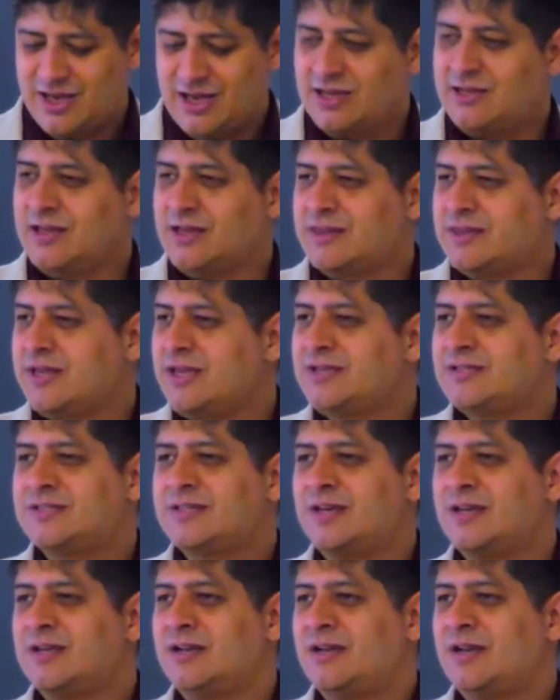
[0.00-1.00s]
And the things
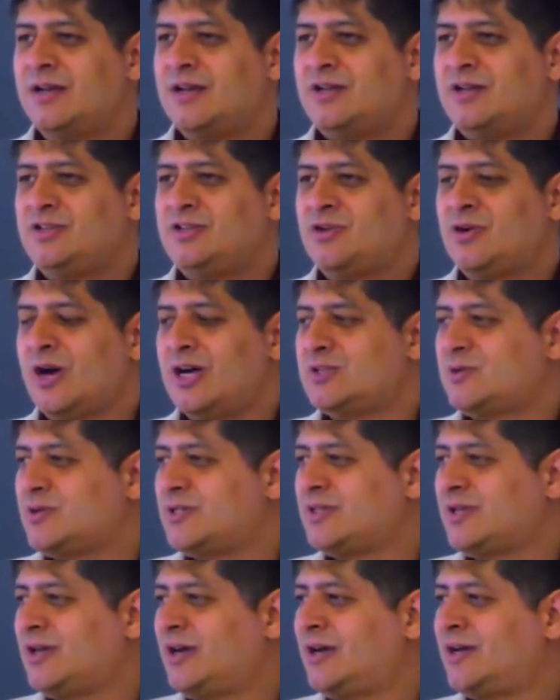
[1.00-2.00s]
that Christ
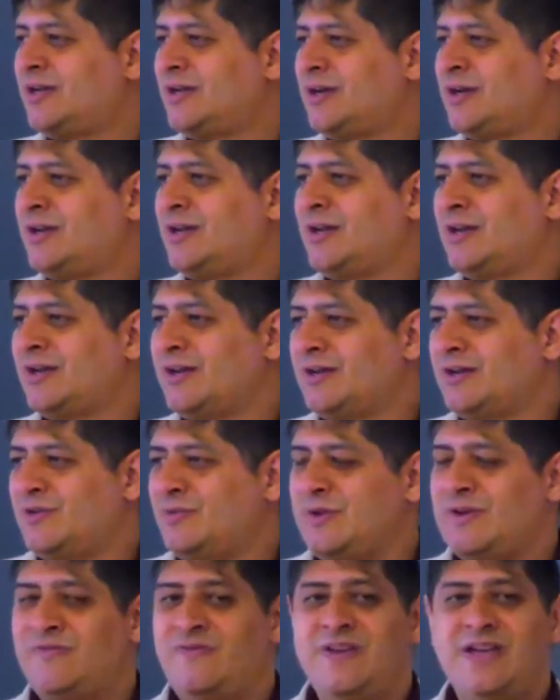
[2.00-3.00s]
was uh, uh, uh,
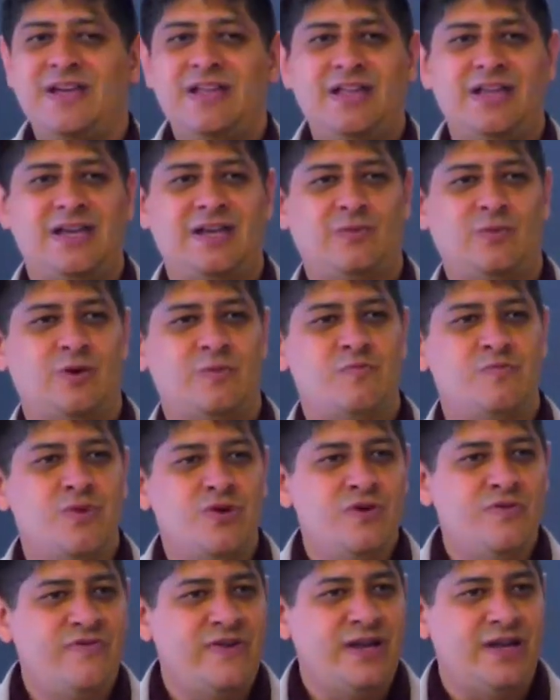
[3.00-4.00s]
revealing were
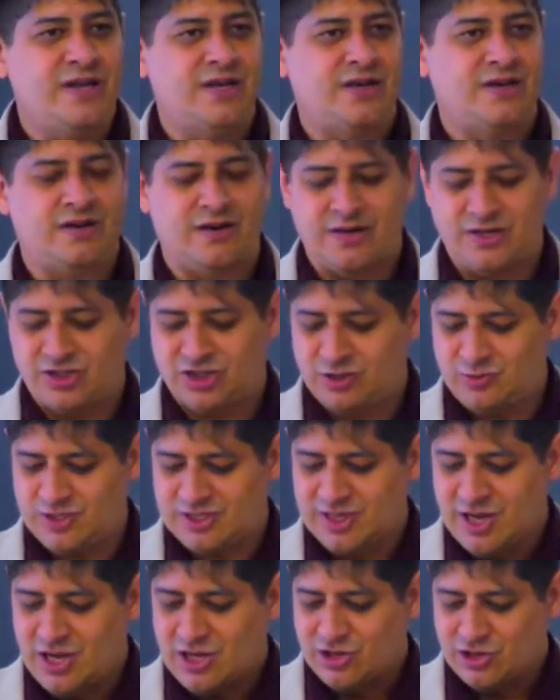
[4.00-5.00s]
moving her, and she
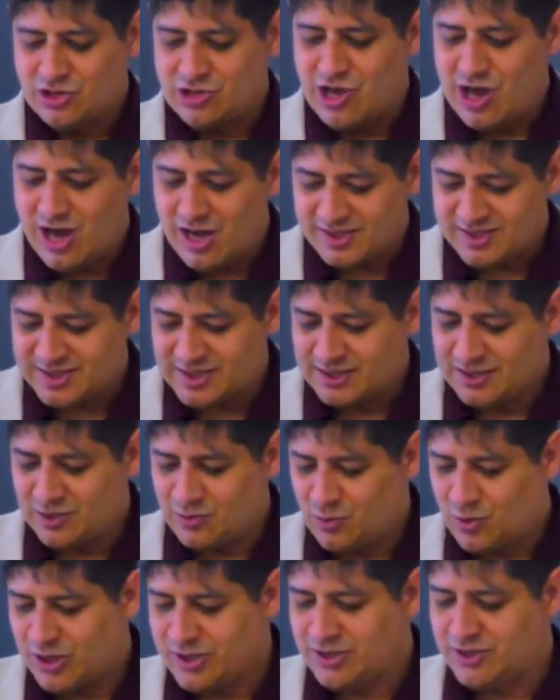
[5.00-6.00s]
was lost in
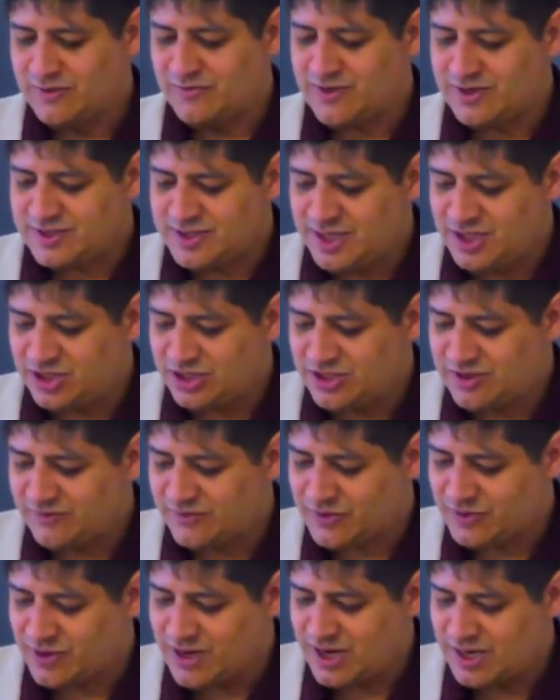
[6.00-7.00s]
the wonder of the teaching
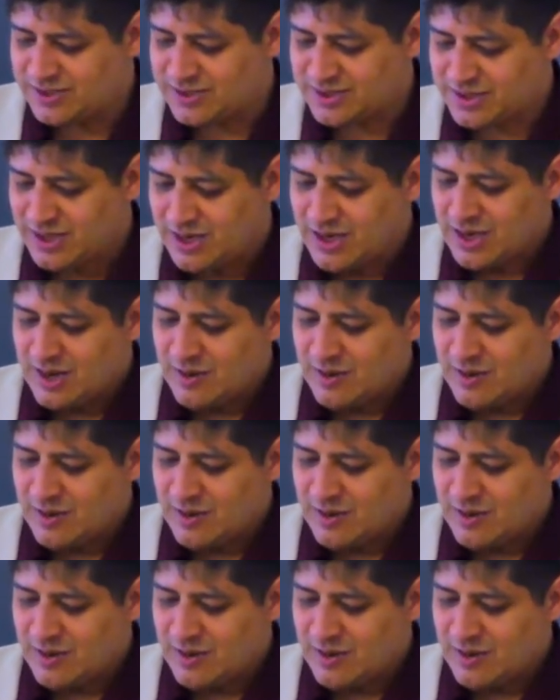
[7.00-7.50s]
of Christ.